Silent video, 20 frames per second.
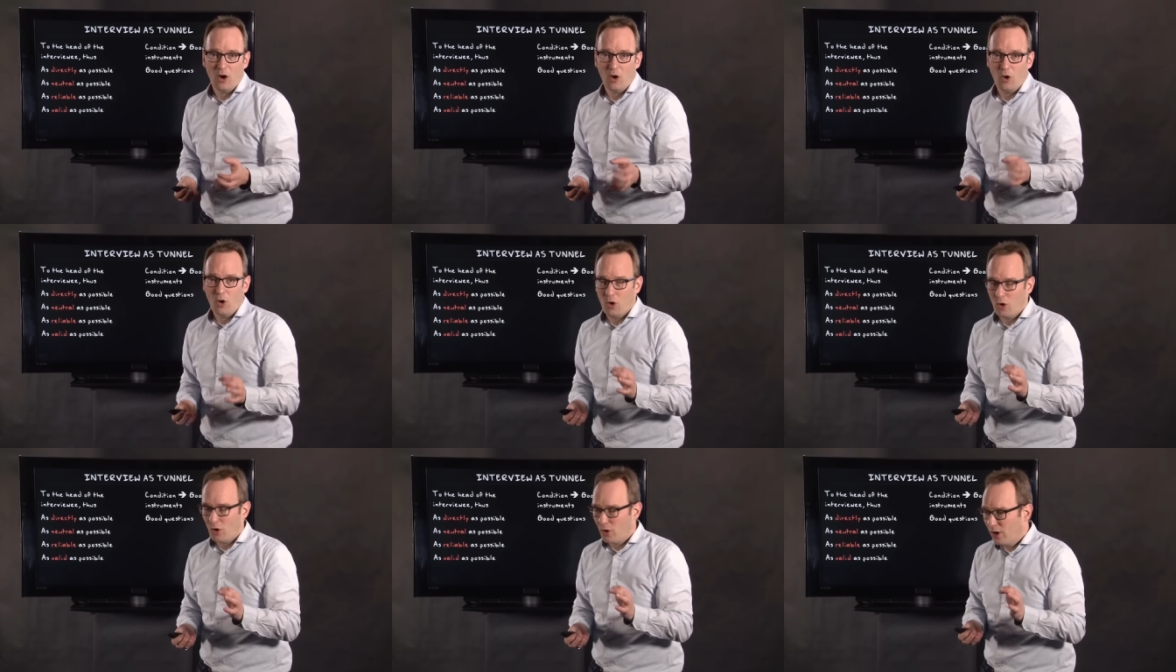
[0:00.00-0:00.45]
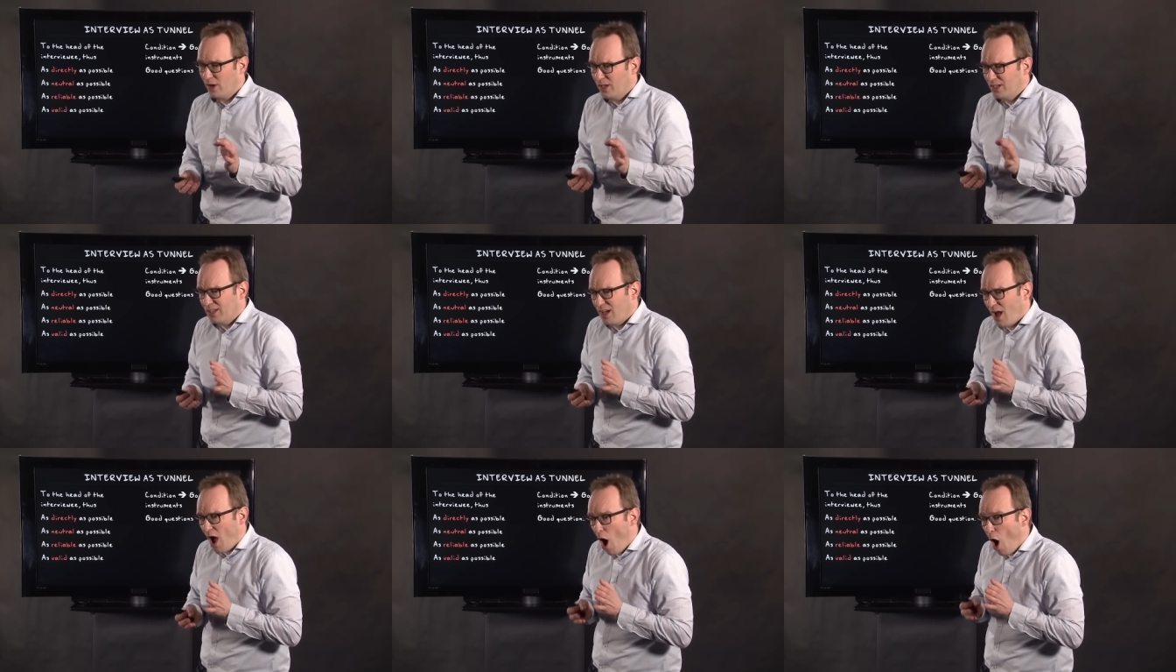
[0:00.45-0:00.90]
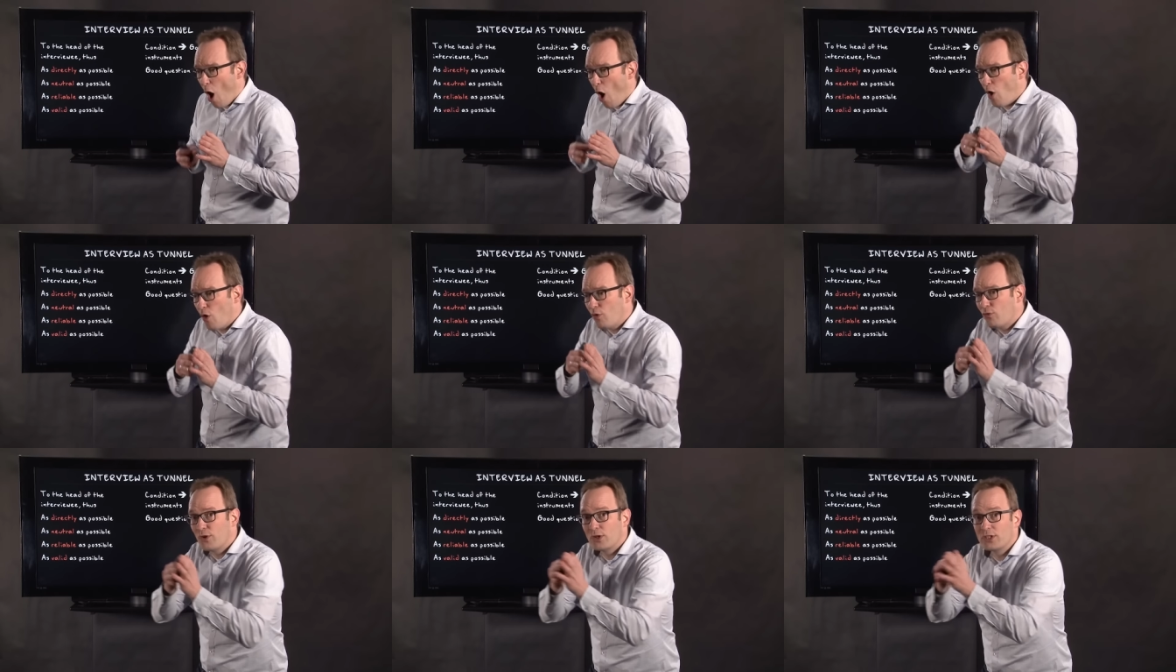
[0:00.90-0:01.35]
or
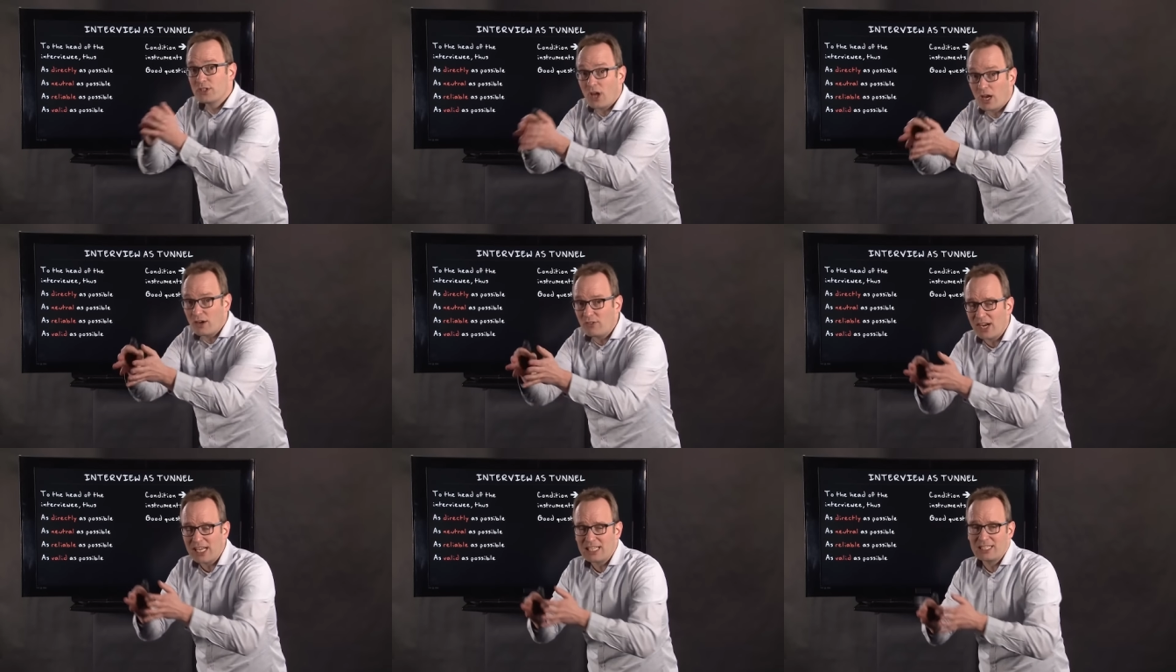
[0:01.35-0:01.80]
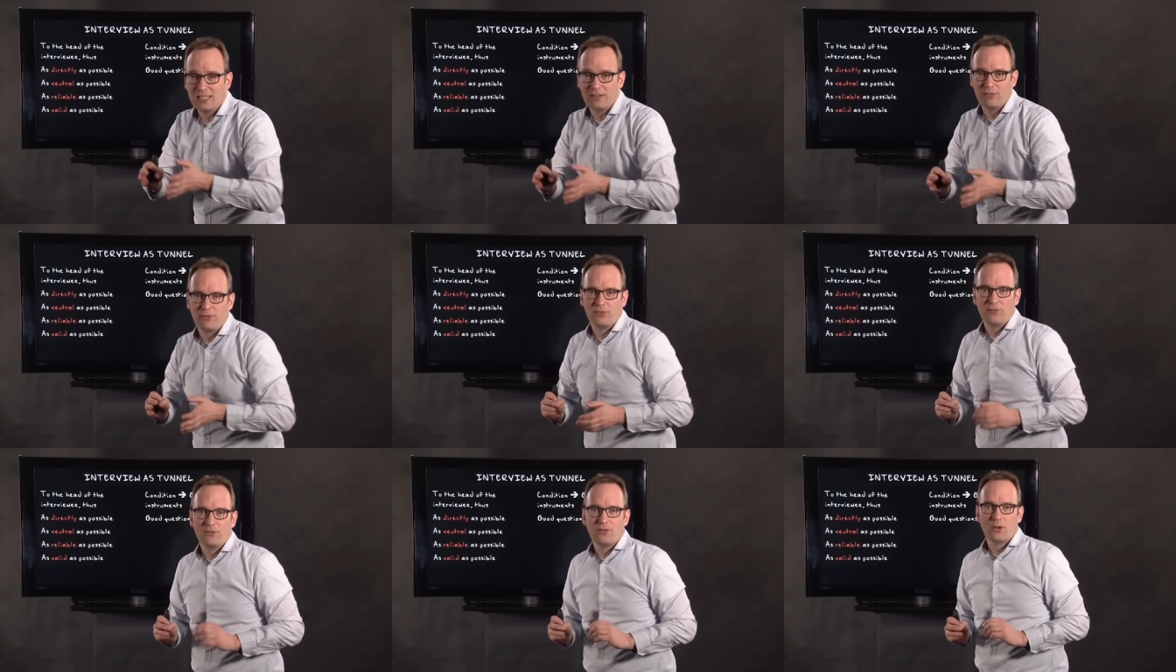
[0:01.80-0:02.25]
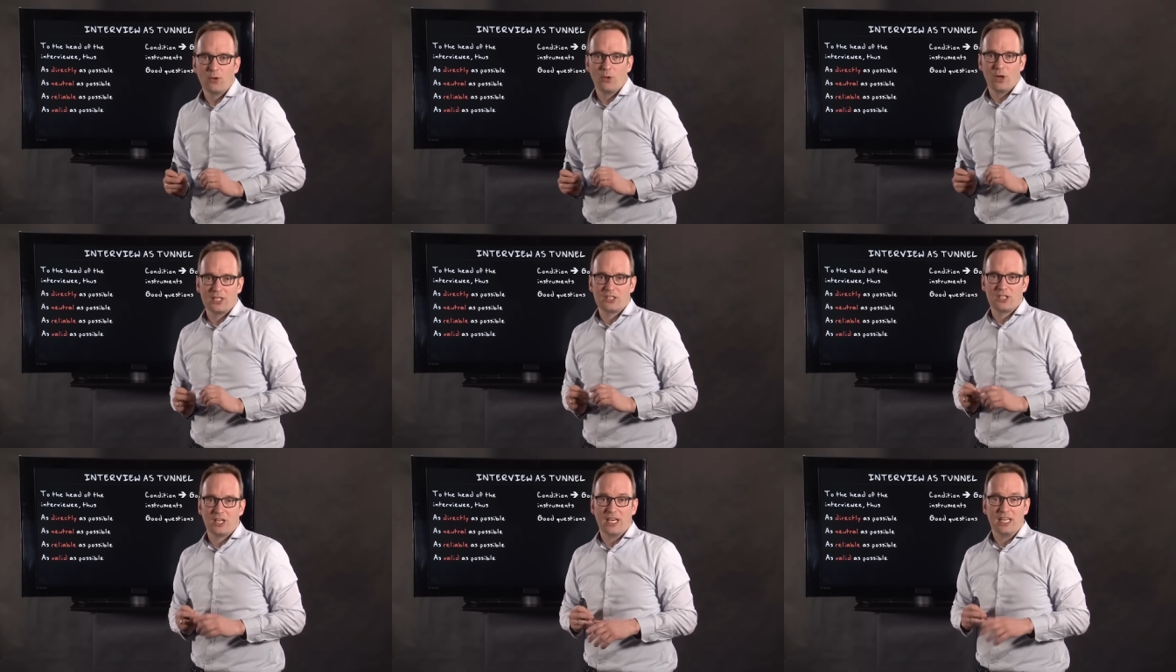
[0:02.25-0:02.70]
over directive
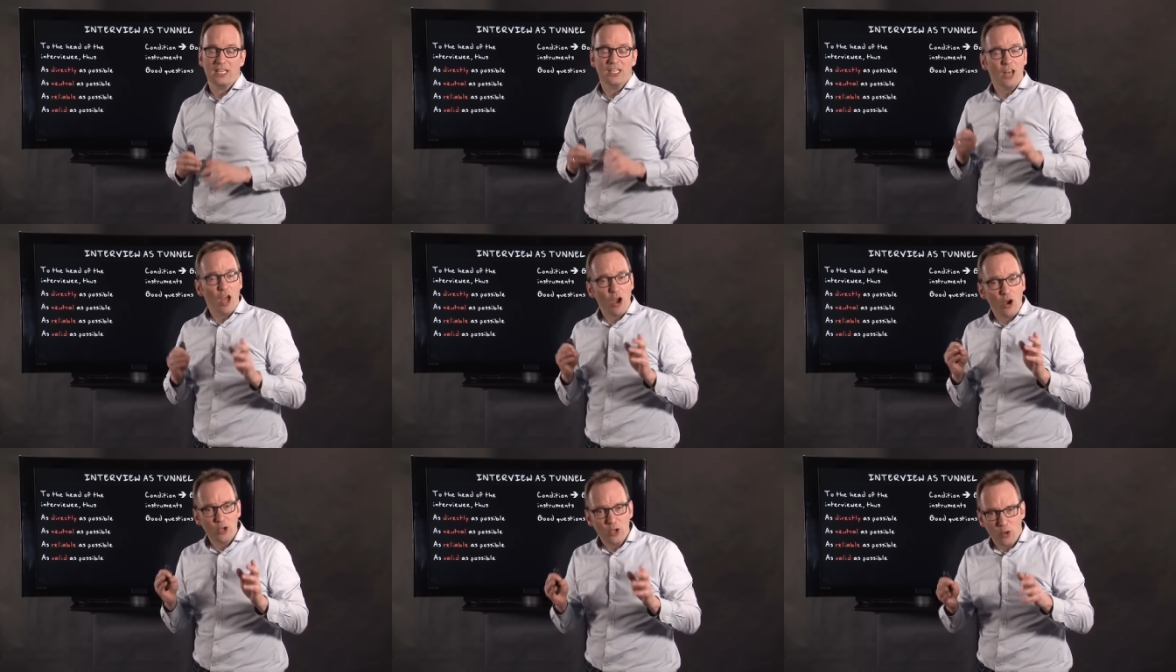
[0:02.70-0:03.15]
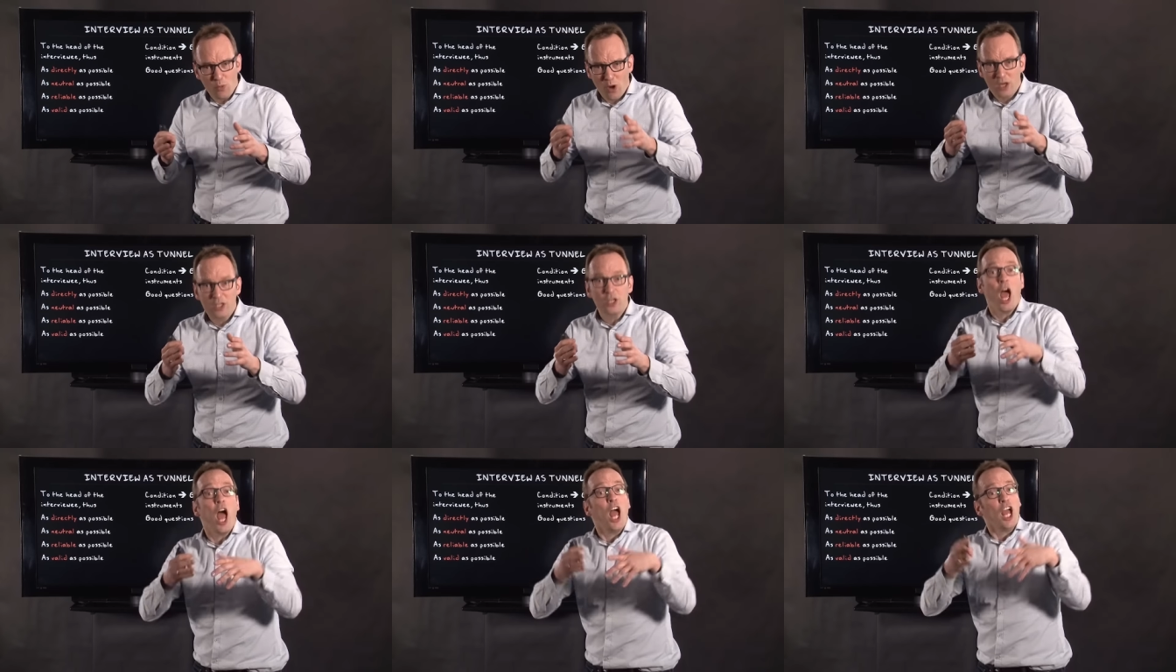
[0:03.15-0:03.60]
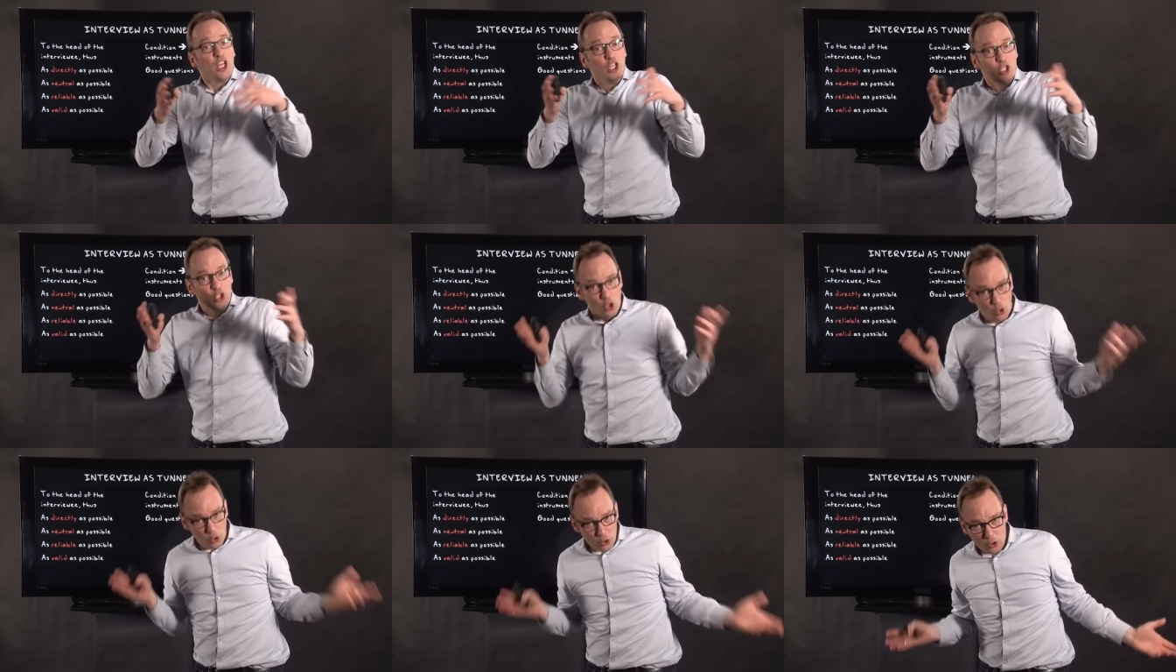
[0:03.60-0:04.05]
questioning. No, you want
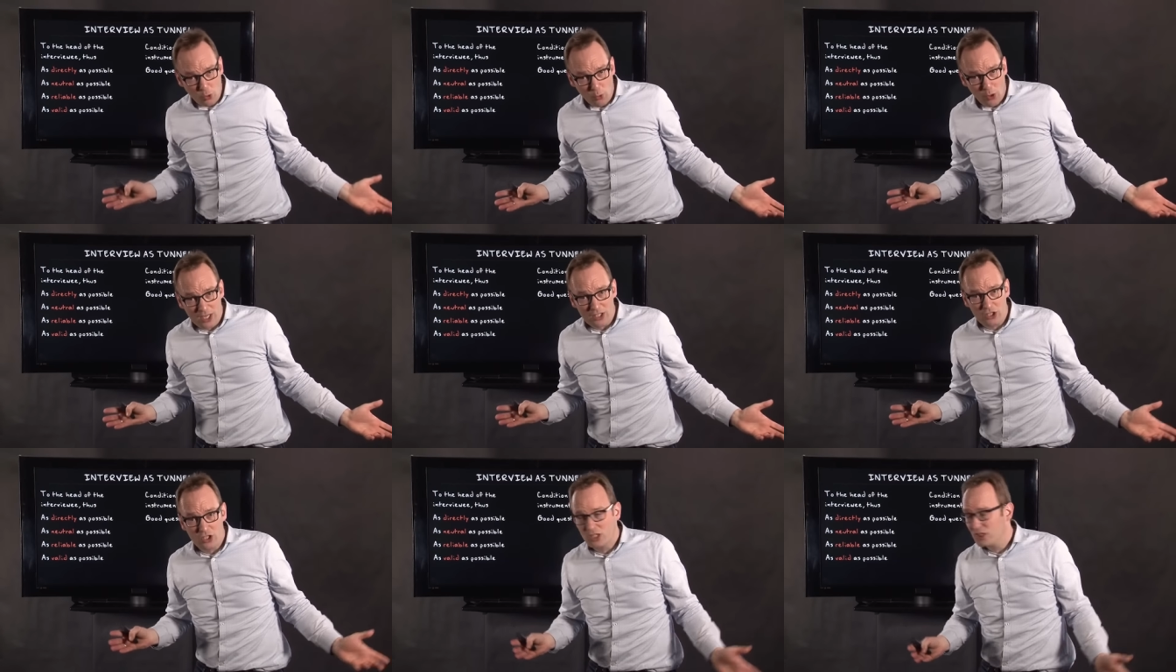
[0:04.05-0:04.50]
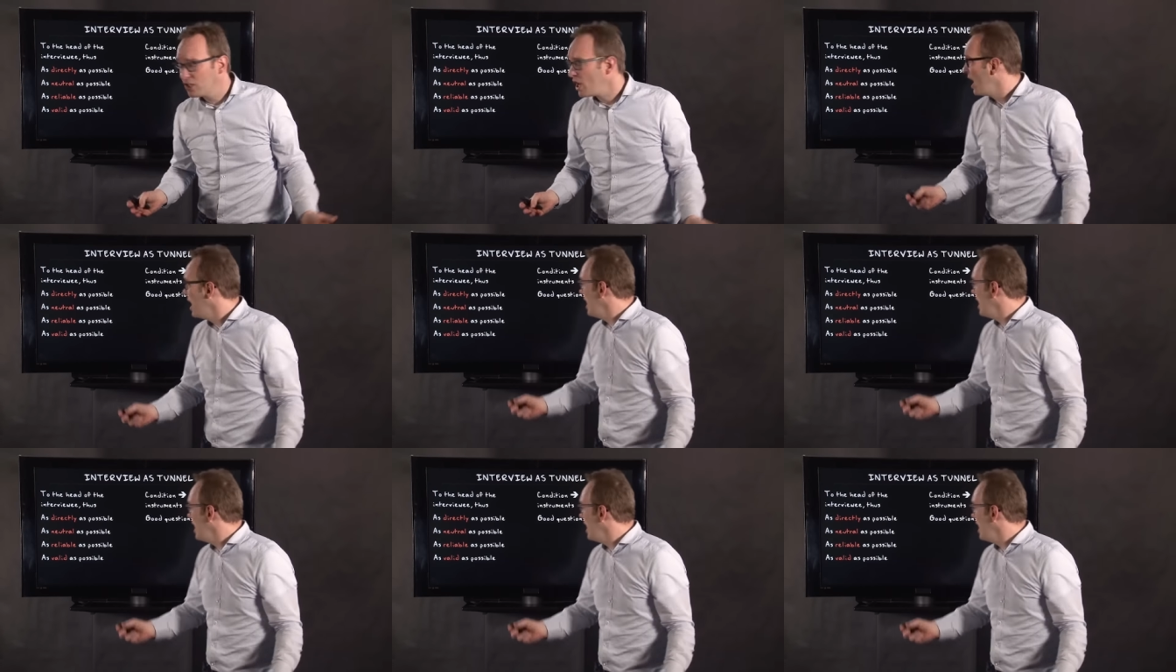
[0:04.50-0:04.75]
good questions